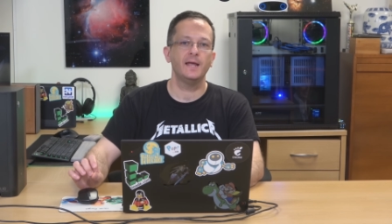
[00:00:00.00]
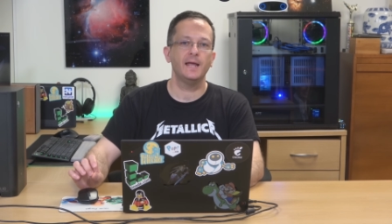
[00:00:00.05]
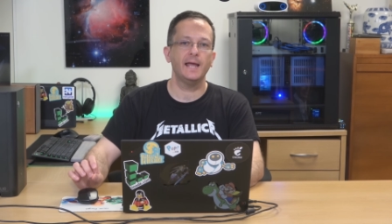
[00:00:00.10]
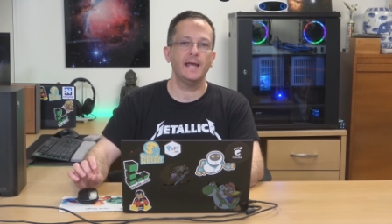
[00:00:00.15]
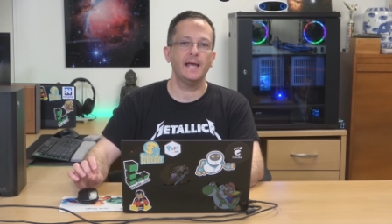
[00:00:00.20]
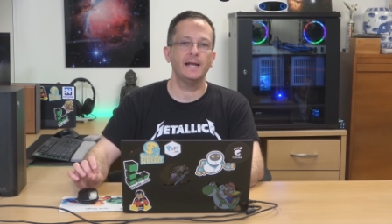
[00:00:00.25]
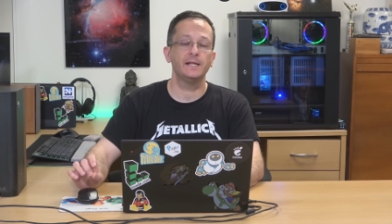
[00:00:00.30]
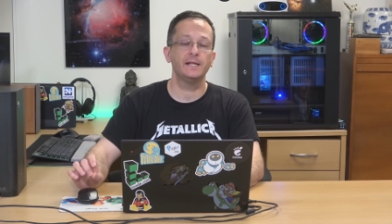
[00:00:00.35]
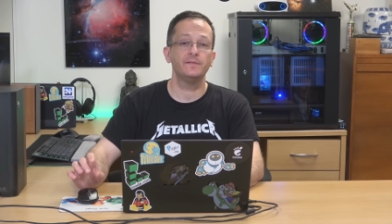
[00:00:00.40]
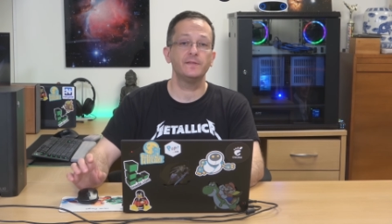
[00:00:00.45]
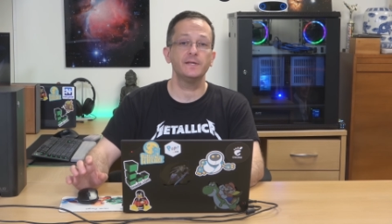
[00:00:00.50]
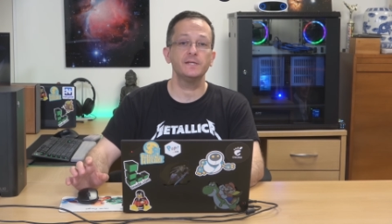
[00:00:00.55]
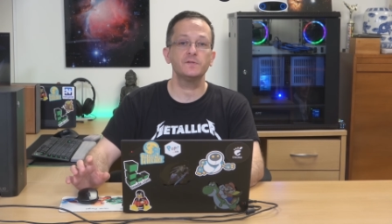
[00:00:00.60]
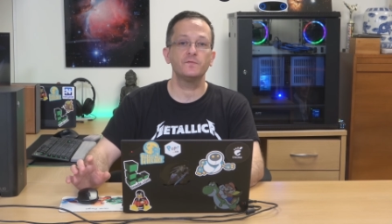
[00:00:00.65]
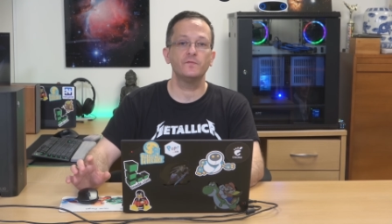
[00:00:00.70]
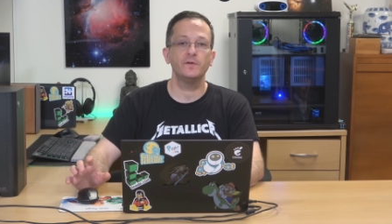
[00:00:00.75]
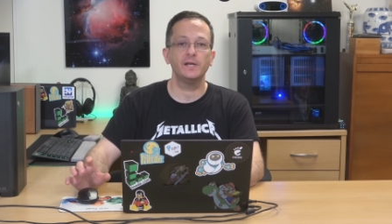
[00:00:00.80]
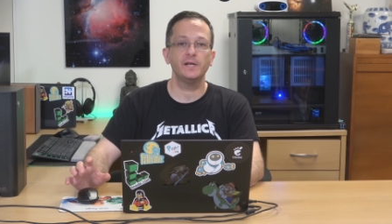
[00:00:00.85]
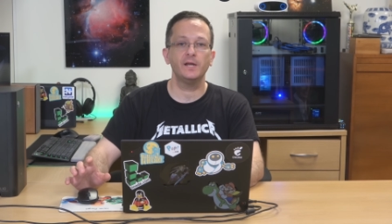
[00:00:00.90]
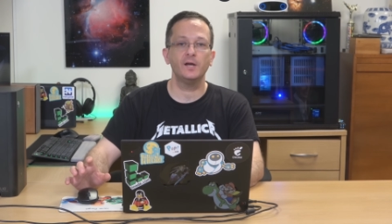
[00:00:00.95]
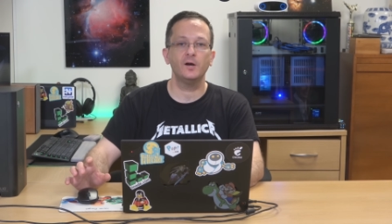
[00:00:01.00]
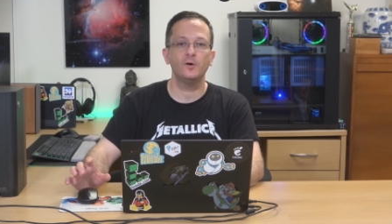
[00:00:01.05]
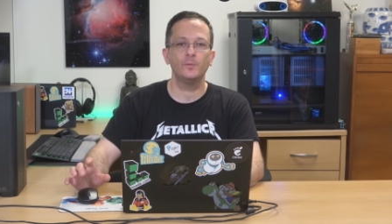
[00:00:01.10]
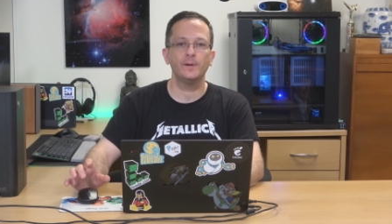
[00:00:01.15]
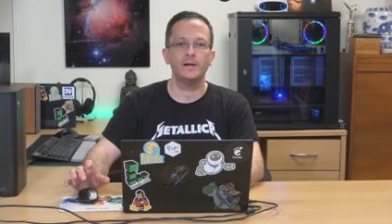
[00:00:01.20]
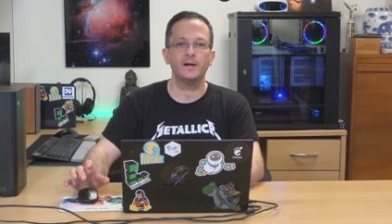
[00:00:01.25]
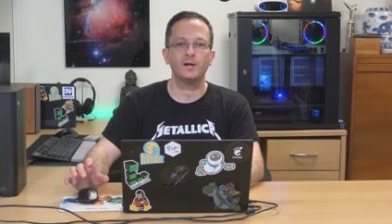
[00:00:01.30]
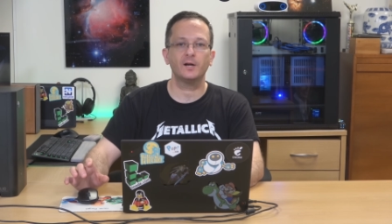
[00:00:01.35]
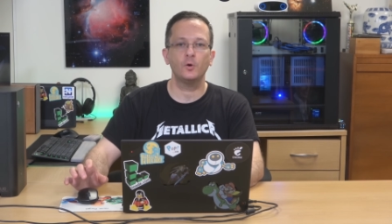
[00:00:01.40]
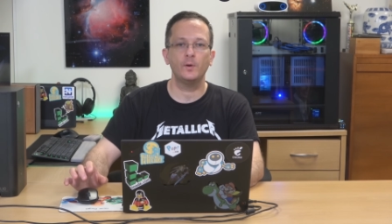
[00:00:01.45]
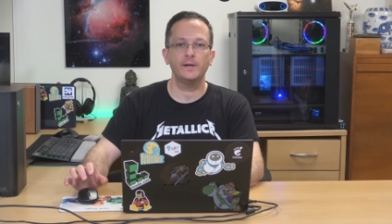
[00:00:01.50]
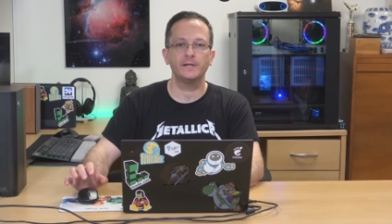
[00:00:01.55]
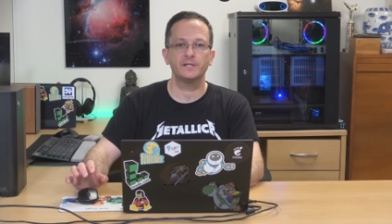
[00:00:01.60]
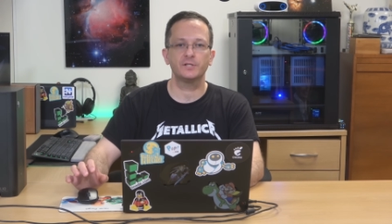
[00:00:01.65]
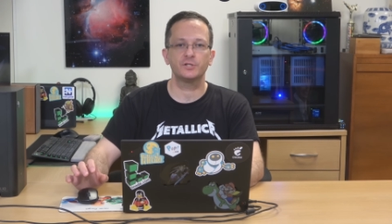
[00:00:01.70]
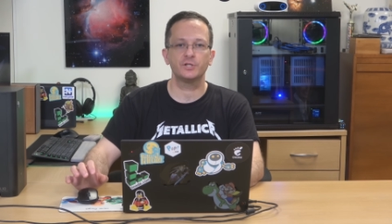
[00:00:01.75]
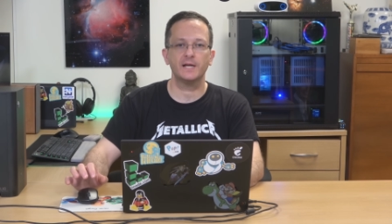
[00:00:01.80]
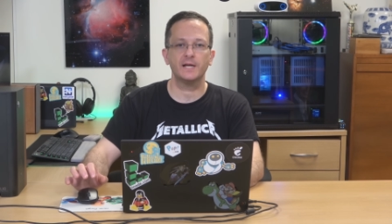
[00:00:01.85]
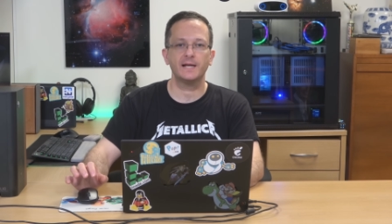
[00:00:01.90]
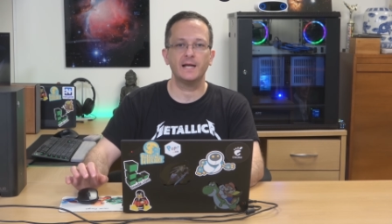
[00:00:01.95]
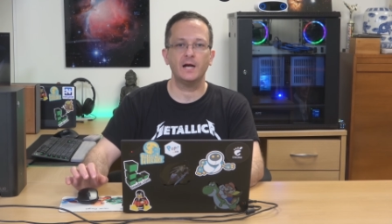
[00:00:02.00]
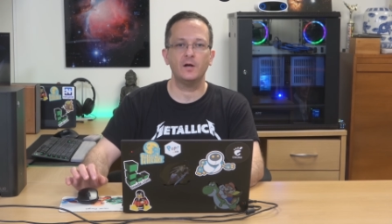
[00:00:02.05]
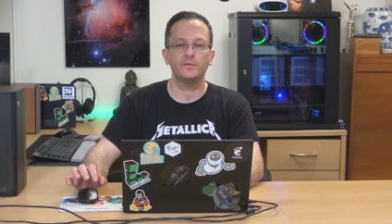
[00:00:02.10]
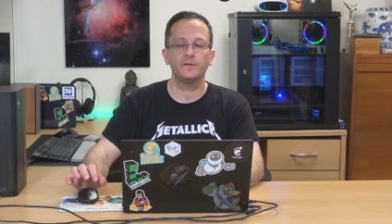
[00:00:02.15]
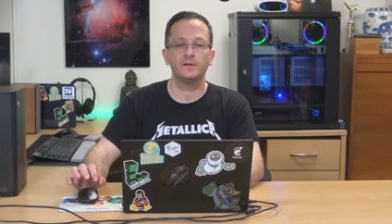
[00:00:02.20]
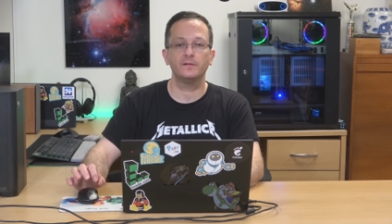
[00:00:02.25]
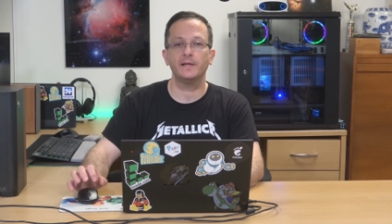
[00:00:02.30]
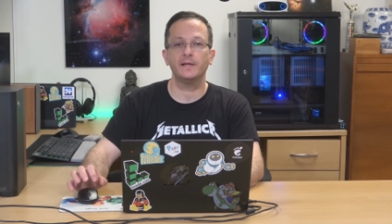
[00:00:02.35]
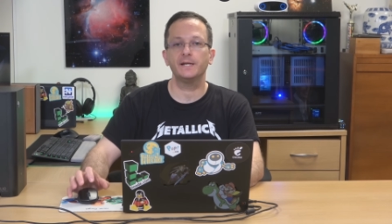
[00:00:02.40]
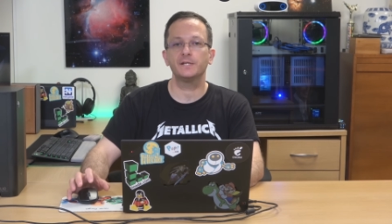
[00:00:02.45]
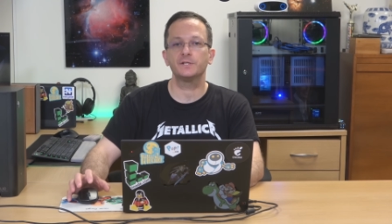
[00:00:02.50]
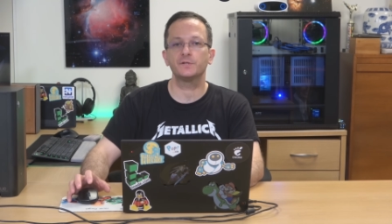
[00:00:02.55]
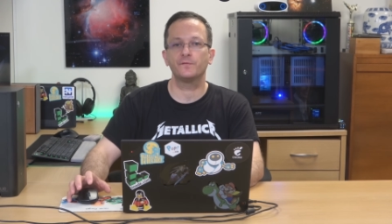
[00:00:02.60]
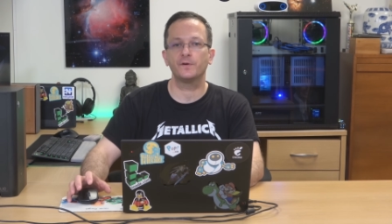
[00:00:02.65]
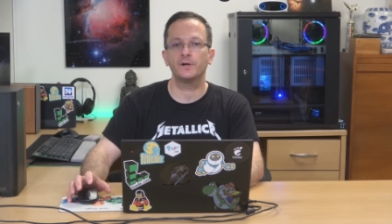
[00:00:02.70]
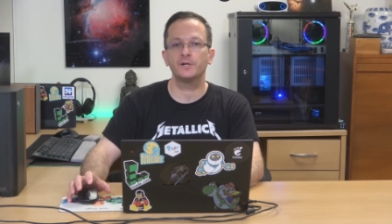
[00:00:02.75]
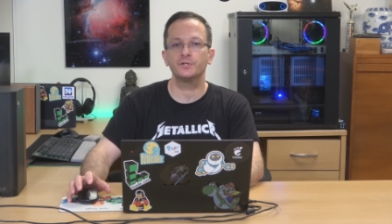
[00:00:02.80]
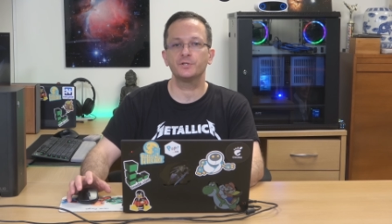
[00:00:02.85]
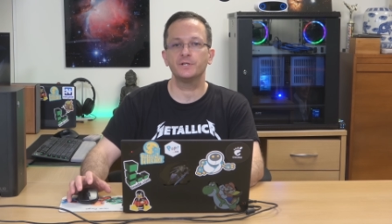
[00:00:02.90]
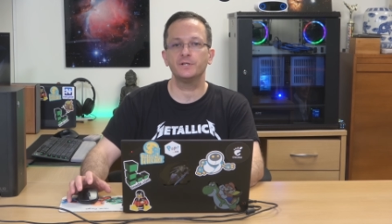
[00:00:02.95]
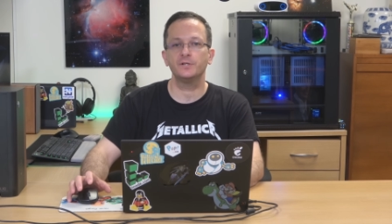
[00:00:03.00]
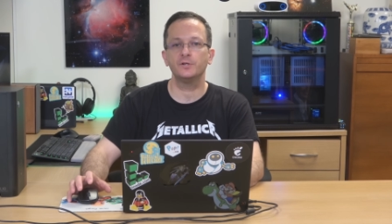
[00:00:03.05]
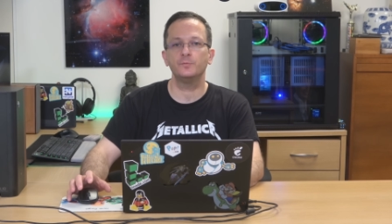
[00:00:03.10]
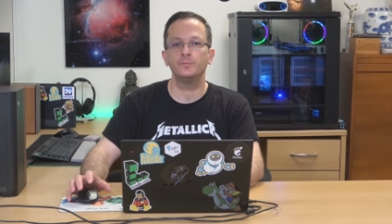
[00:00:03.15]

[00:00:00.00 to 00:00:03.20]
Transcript: And in this video, we are going to check out the latest version,